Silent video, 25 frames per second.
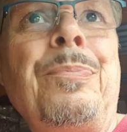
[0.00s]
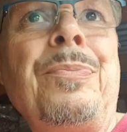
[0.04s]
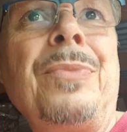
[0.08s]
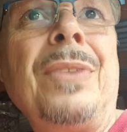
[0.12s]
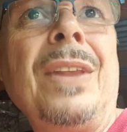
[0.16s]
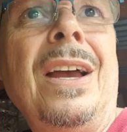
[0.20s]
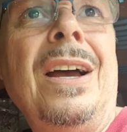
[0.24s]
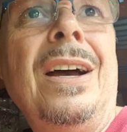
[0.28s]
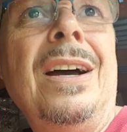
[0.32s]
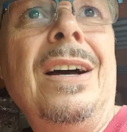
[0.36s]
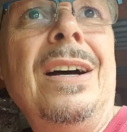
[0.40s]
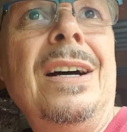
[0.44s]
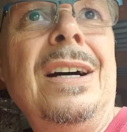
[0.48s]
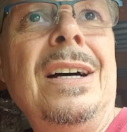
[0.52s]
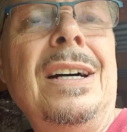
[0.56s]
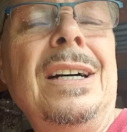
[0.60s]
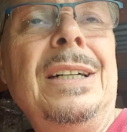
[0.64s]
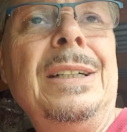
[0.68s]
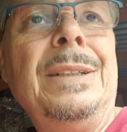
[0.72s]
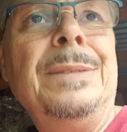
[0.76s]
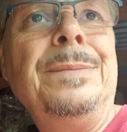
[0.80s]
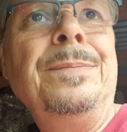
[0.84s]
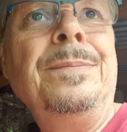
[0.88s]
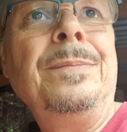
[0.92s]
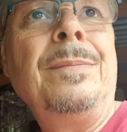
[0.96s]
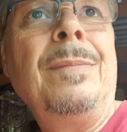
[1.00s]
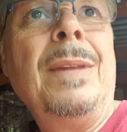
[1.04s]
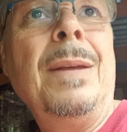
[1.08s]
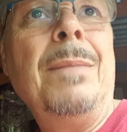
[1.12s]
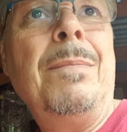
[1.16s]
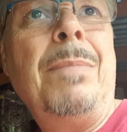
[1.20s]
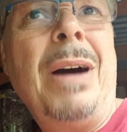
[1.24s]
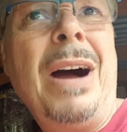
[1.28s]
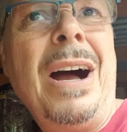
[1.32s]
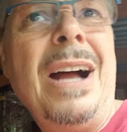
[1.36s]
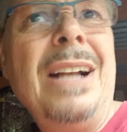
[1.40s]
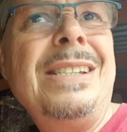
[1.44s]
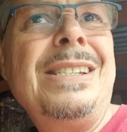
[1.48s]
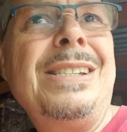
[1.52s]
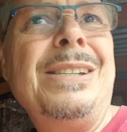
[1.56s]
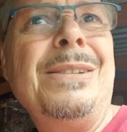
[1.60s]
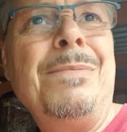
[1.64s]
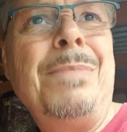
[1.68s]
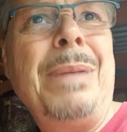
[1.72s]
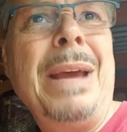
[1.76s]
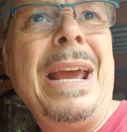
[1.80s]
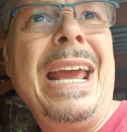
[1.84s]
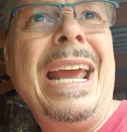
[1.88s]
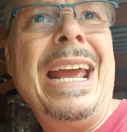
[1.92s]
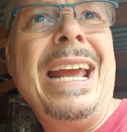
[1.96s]
pots and
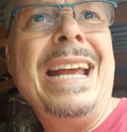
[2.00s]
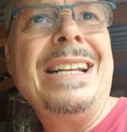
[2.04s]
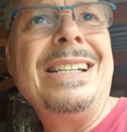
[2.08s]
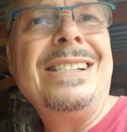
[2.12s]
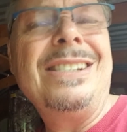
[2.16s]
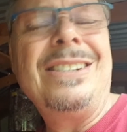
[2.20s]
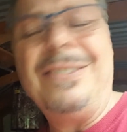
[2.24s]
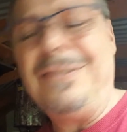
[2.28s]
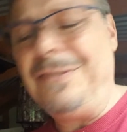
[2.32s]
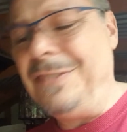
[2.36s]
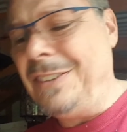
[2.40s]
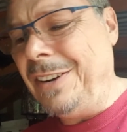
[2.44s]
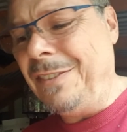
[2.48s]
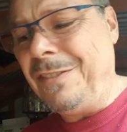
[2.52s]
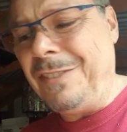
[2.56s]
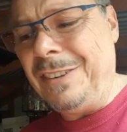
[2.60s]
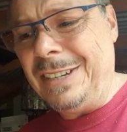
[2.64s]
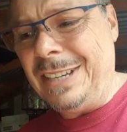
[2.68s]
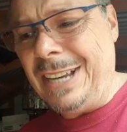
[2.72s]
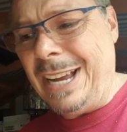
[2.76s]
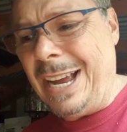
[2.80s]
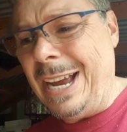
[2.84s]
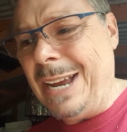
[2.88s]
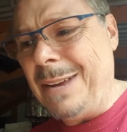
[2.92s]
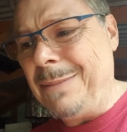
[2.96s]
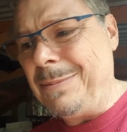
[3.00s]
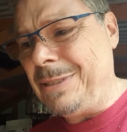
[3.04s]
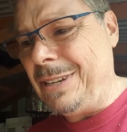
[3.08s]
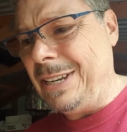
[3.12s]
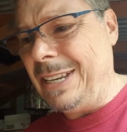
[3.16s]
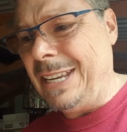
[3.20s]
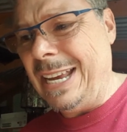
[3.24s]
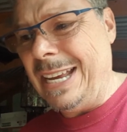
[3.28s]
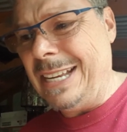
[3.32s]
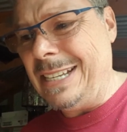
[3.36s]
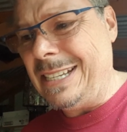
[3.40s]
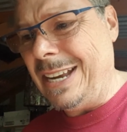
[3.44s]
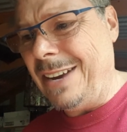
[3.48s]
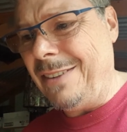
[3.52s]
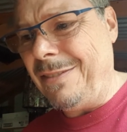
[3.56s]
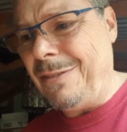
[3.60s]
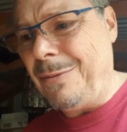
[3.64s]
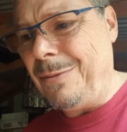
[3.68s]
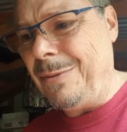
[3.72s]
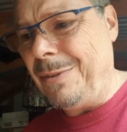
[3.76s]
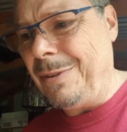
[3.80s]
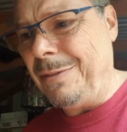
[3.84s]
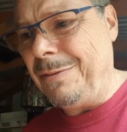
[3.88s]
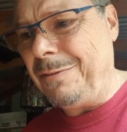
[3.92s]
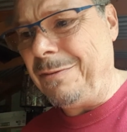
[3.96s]
pans of different types in case I ever
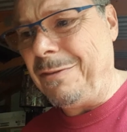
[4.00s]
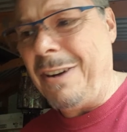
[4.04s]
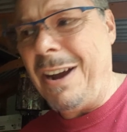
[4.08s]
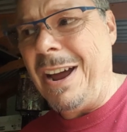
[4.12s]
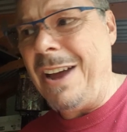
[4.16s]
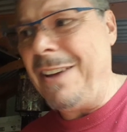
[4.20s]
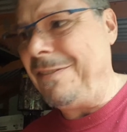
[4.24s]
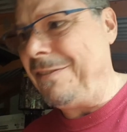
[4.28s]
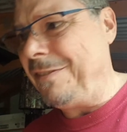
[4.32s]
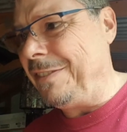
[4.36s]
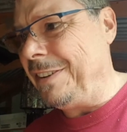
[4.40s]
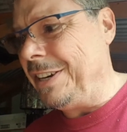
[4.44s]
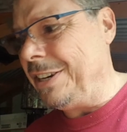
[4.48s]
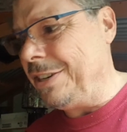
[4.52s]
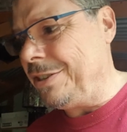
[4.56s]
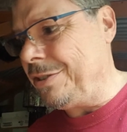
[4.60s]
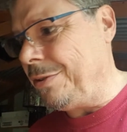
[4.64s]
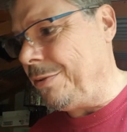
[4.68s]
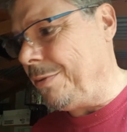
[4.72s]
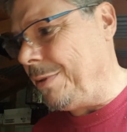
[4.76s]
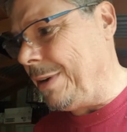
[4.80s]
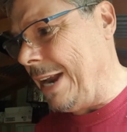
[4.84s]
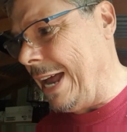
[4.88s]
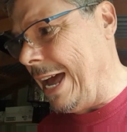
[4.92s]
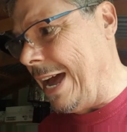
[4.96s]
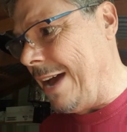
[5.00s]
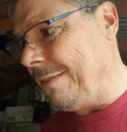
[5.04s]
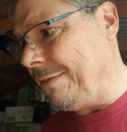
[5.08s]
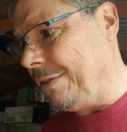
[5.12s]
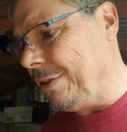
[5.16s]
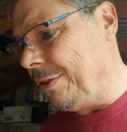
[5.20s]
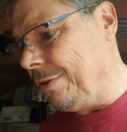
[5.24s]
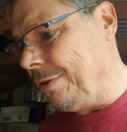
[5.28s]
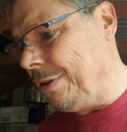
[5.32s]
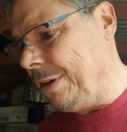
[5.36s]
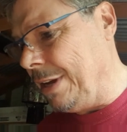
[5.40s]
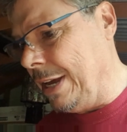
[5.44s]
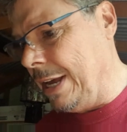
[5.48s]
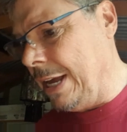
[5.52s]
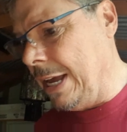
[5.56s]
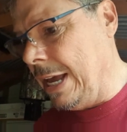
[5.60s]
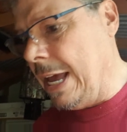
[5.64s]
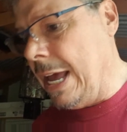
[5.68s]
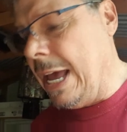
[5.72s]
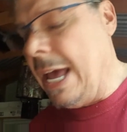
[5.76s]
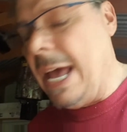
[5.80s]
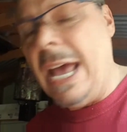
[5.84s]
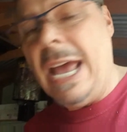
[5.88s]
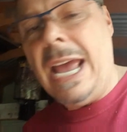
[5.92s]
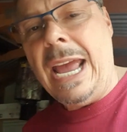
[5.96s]
want to fry fish or what have you.
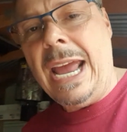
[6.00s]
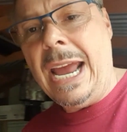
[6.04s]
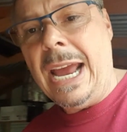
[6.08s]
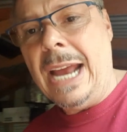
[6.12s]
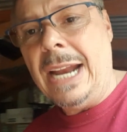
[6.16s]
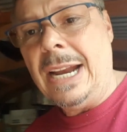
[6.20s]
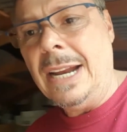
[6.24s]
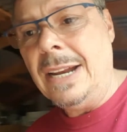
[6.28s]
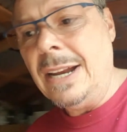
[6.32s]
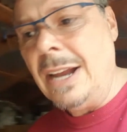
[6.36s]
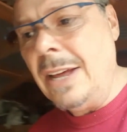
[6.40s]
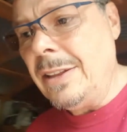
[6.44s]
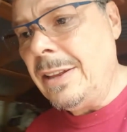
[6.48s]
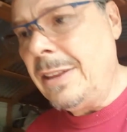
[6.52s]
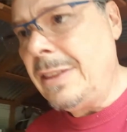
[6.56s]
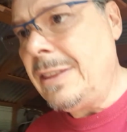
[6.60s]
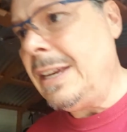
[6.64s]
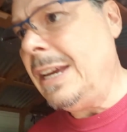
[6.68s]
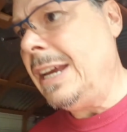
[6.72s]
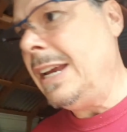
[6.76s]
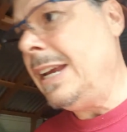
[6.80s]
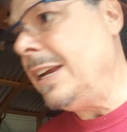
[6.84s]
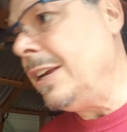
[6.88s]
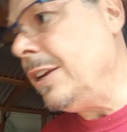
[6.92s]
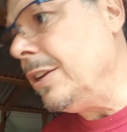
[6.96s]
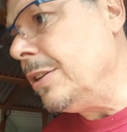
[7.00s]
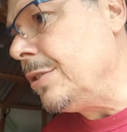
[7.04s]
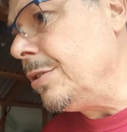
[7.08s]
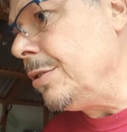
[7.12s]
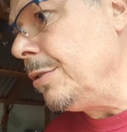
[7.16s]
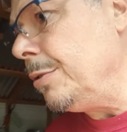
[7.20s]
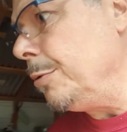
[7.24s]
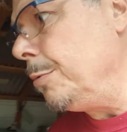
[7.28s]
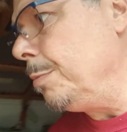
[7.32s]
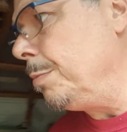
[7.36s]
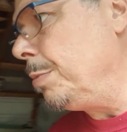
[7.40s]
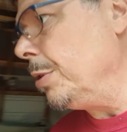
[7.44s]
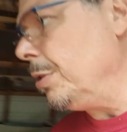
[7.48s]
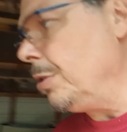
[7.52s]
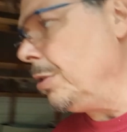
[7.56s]
And another thing to put